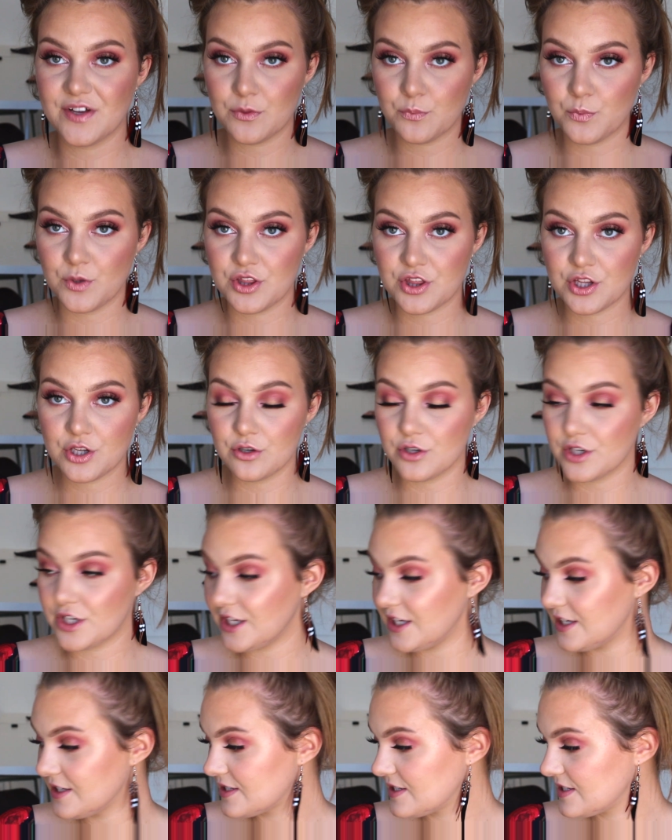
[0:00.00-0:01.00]
filled with
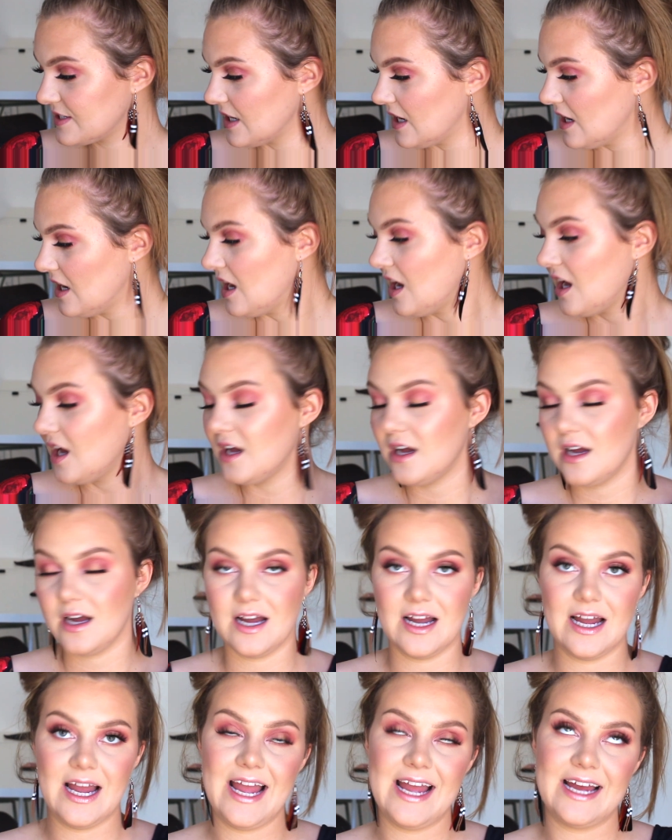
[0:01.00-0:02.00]
goodies,
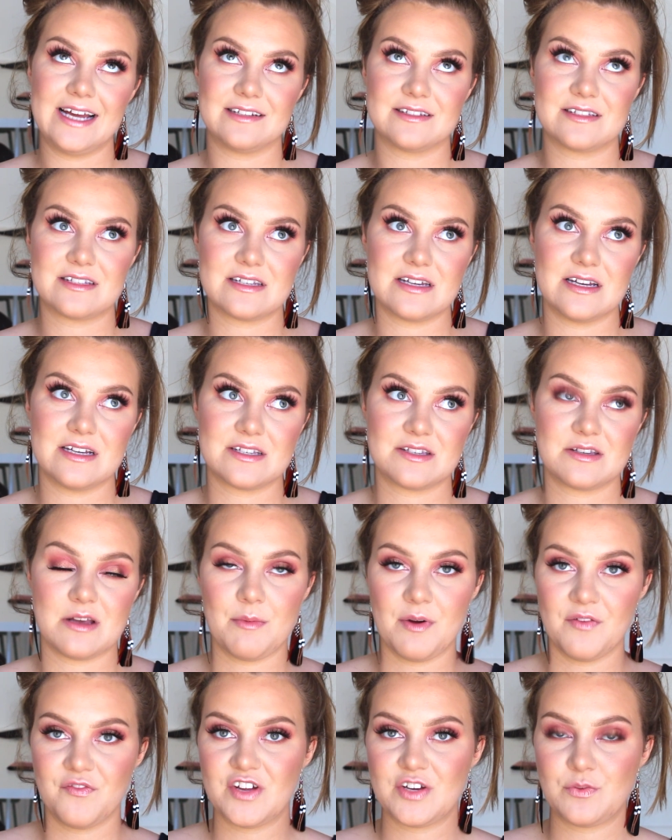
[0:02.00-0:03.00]
and
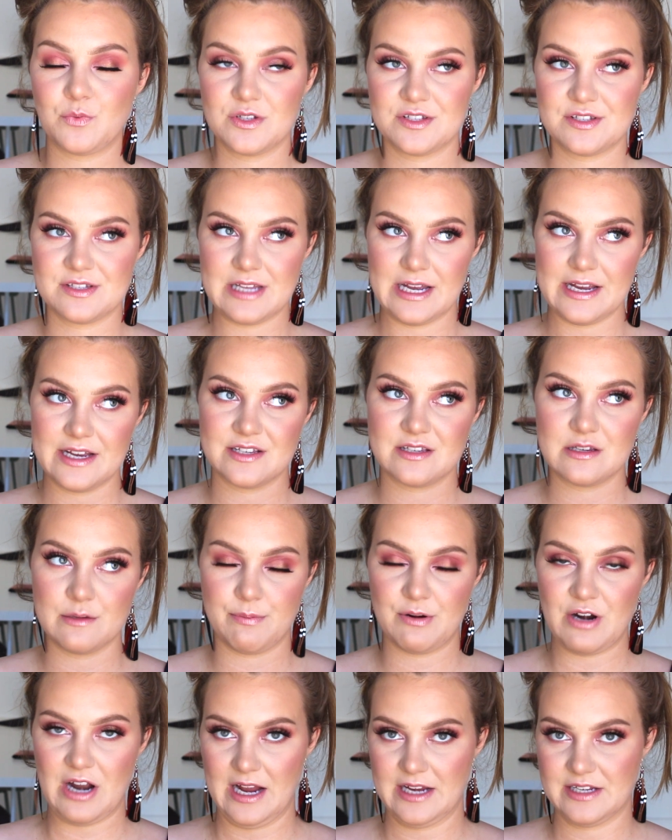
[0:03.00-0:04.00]
some of it will stay a
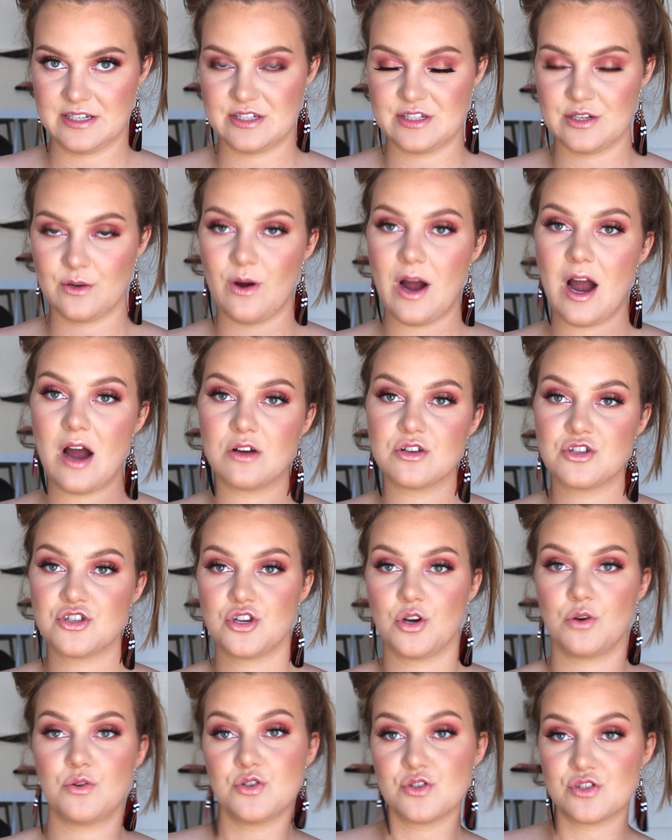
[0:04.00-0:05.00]
surprise. So I'll
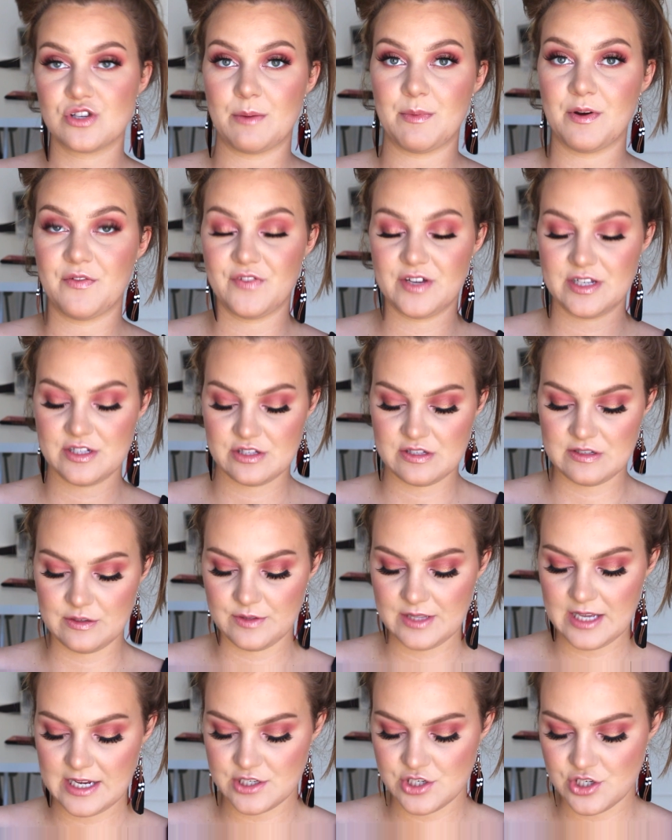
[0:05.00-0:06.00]
show you some of it
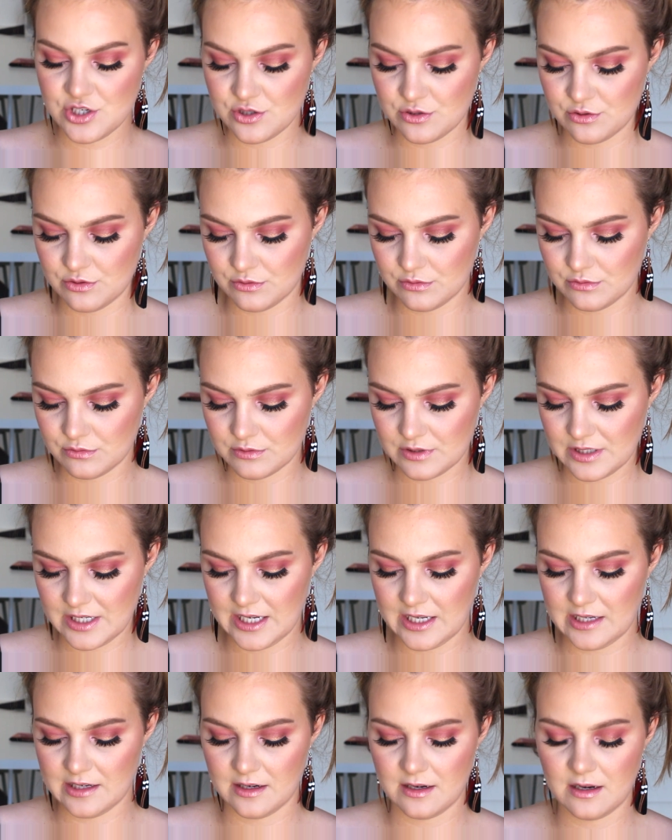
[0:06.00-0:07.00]
so that you
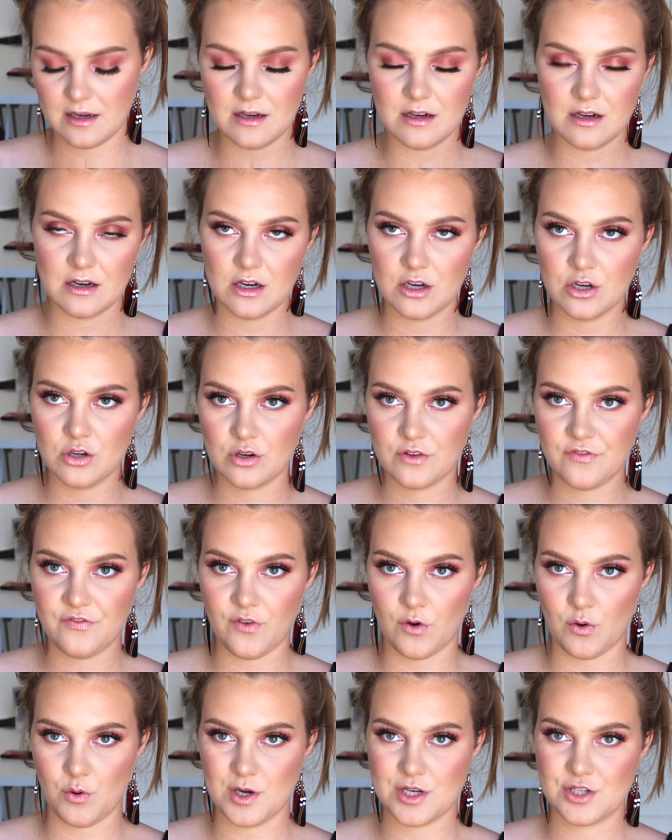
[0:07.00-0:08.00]
can look
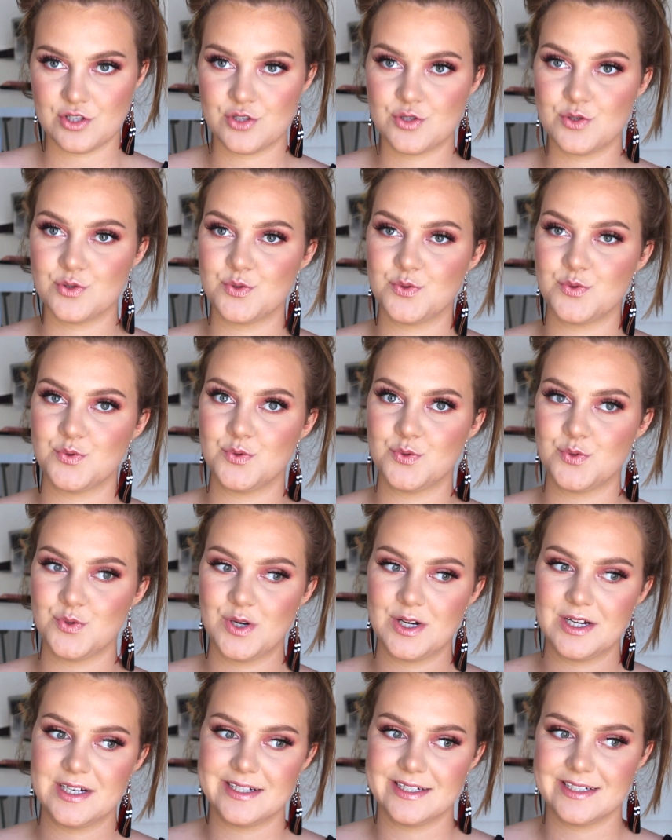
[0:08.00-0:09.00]
forward to
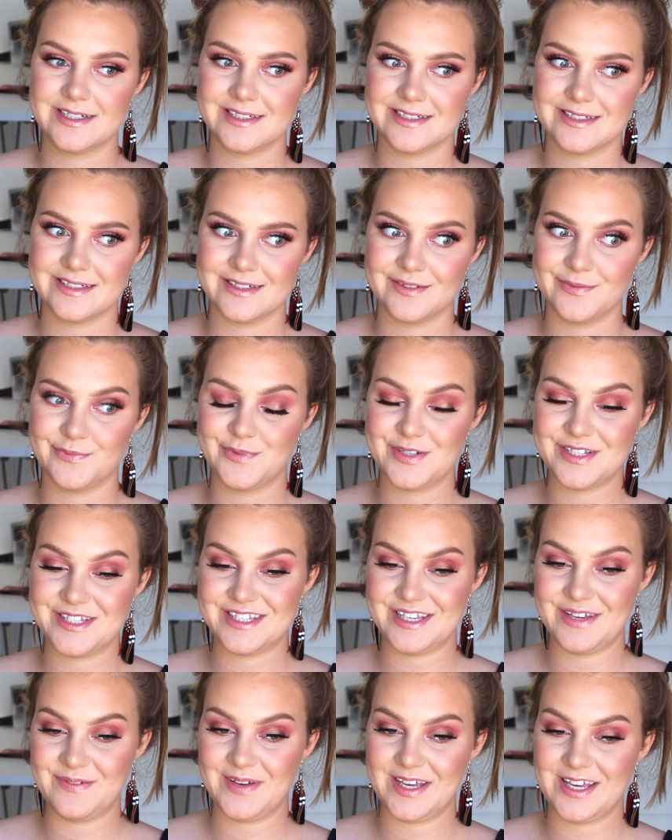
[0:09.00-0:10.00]

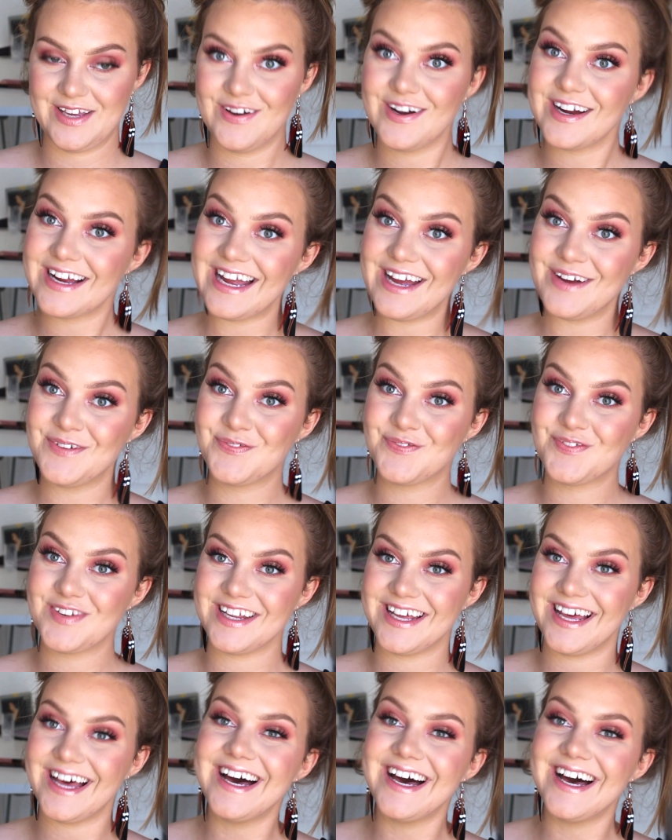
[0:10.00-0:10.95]
receiving your gift.